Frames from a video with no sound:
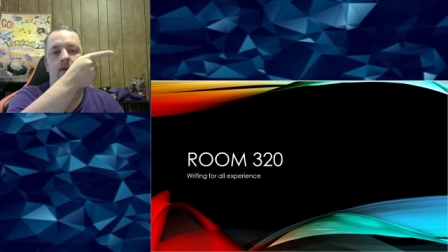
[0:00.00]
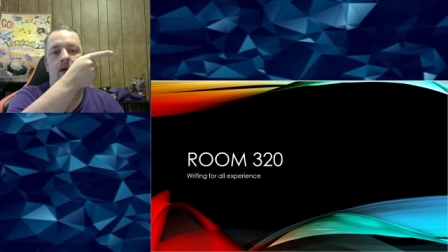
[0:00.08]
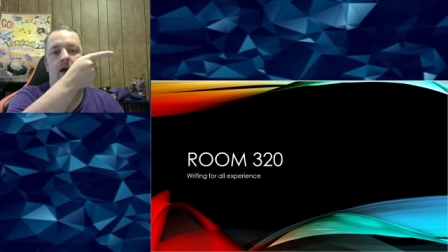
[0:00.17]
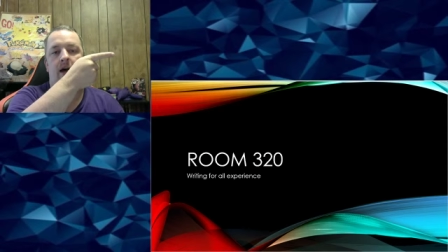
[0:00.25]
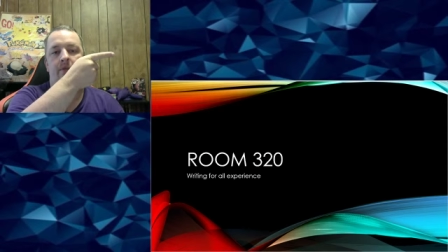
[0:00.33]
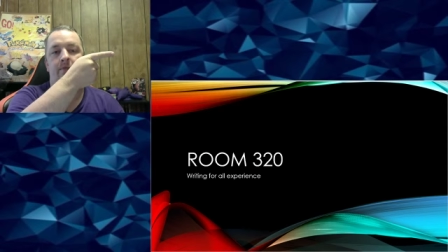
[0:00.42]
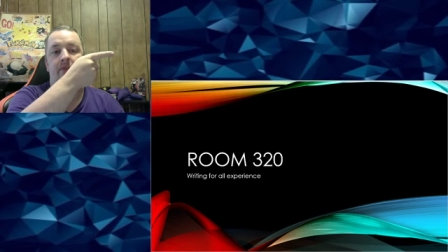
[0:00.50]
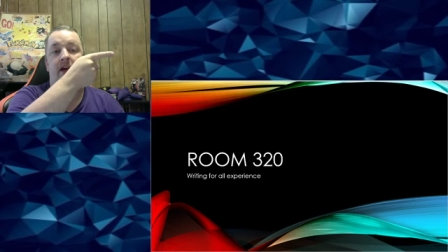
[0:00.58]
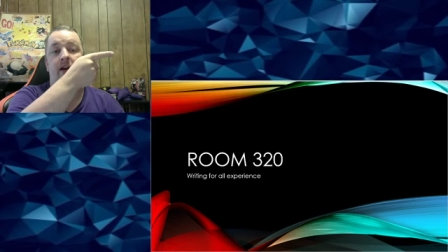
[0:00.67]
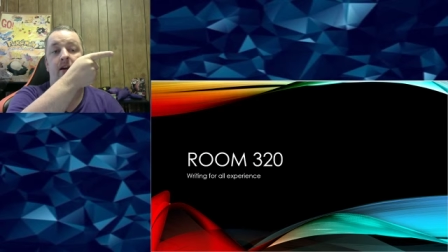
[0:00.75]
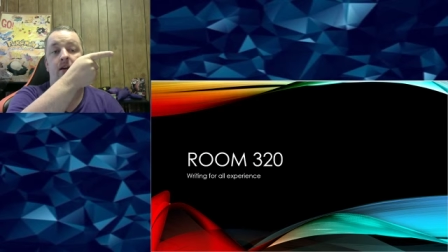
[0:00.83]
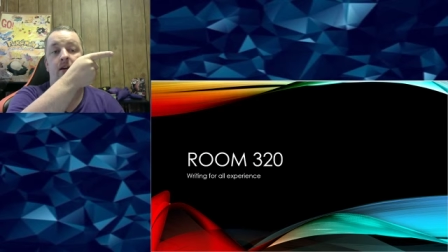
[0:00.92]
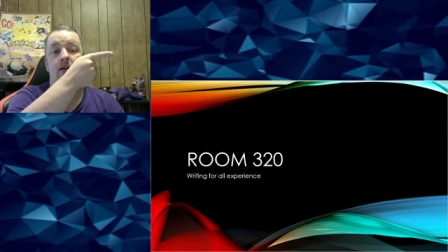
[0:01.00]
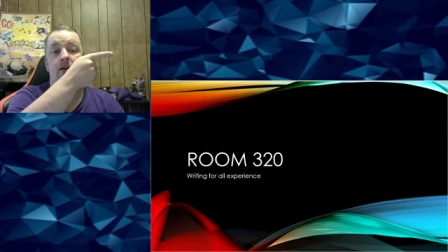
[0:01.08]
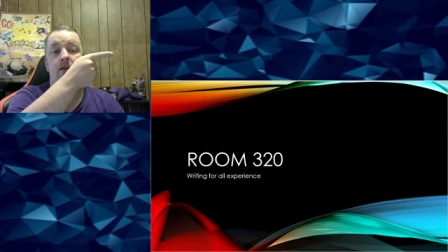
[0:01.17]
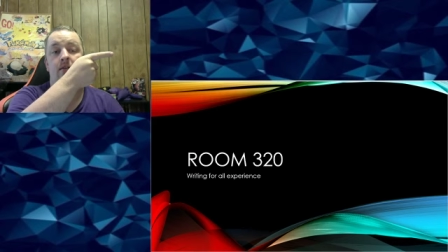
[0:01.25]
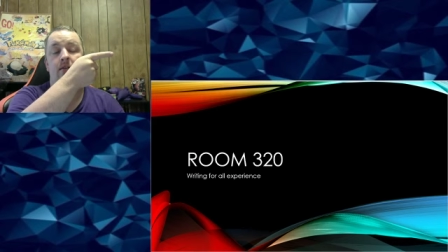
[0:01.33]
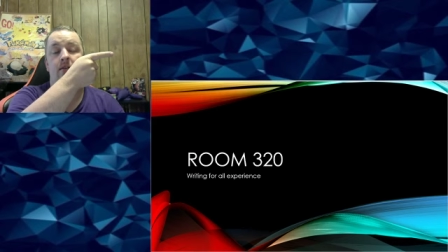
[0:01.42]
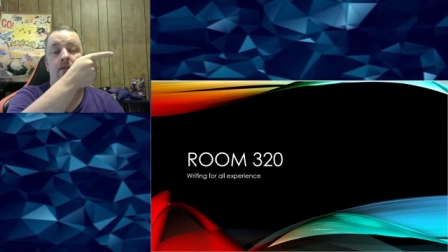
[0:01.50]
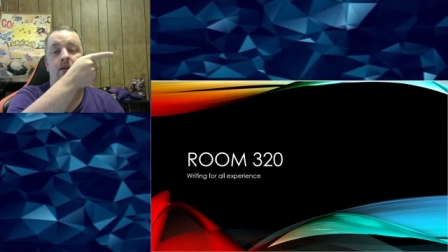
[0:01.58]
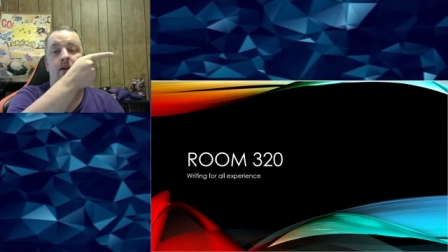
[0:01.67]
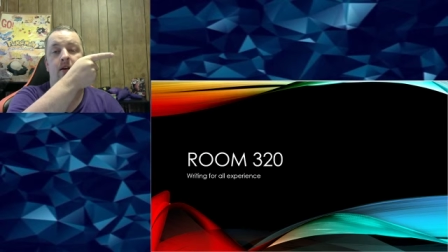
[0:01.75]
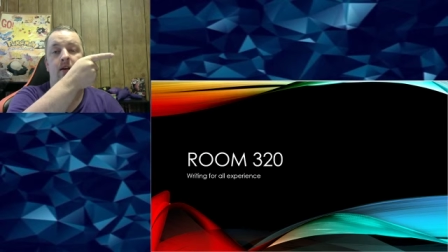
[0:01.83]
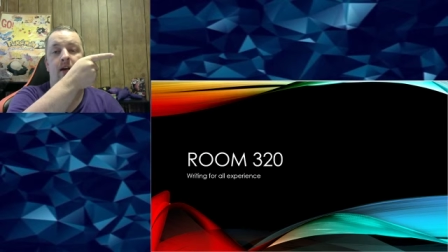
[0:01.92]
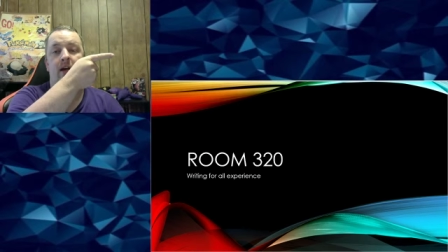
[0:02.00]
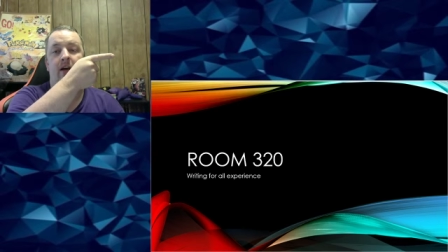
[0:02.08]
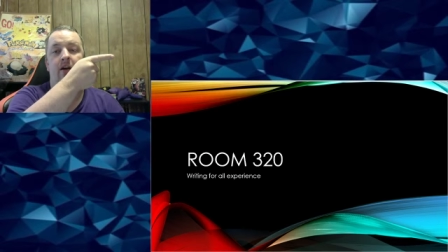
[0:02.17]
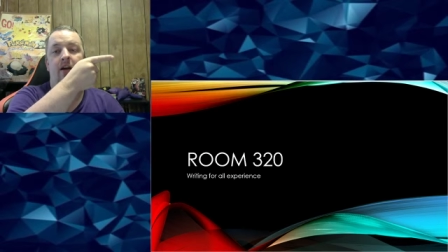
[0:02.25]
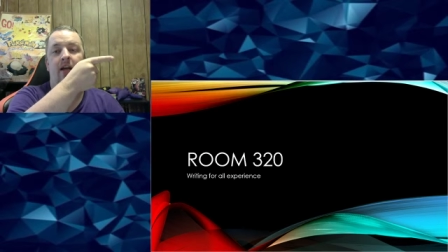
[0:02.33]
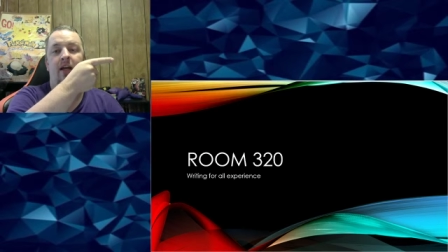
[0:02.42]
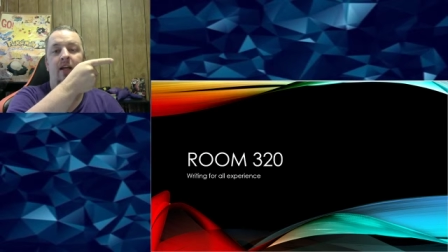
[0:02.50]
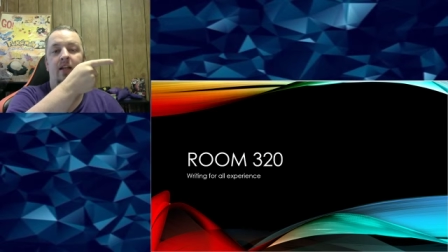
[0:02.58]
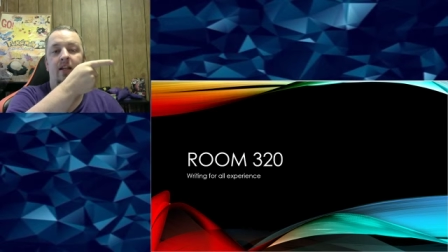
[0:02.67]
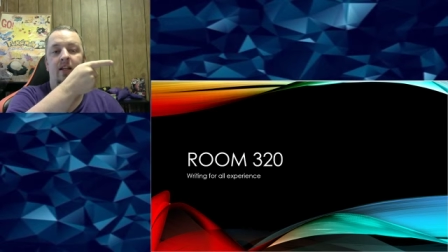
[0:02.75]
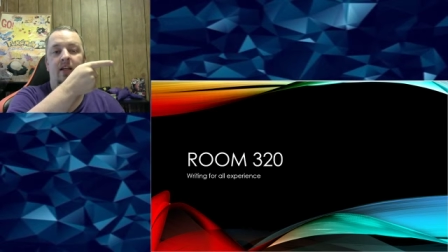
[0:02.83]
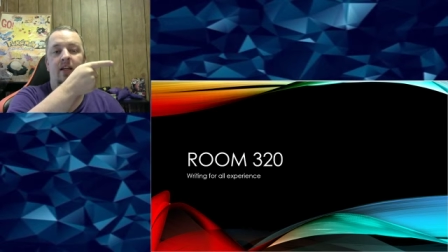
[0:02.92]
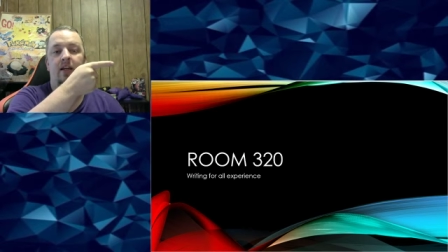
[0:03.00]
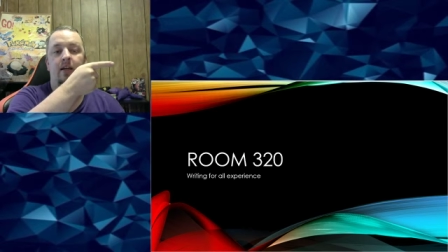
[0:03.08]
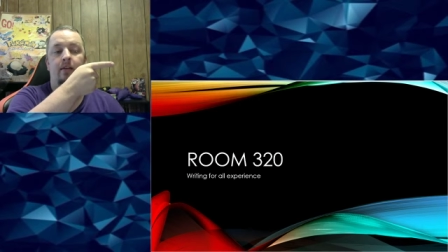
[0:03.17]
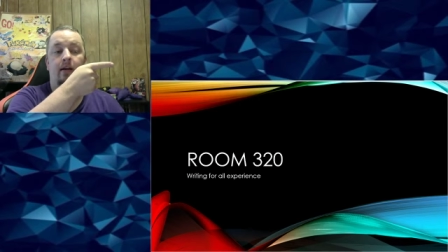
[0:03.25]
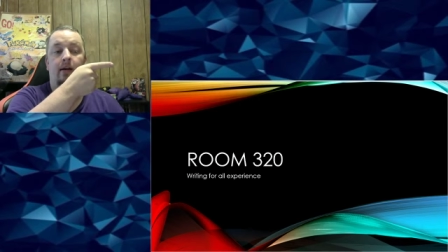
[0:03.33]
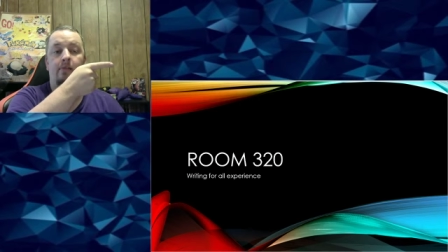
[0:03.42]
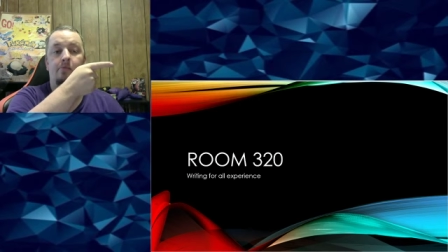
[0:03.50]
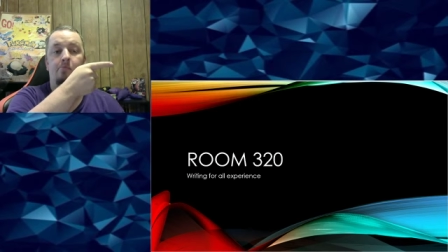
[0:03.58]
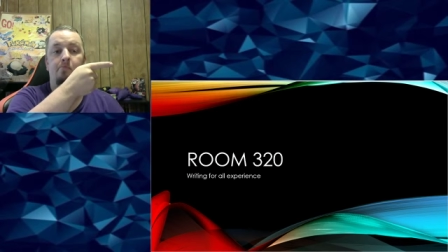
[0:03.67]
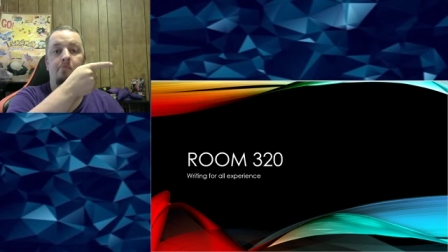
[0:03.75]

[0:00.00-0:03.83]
up there, here in the top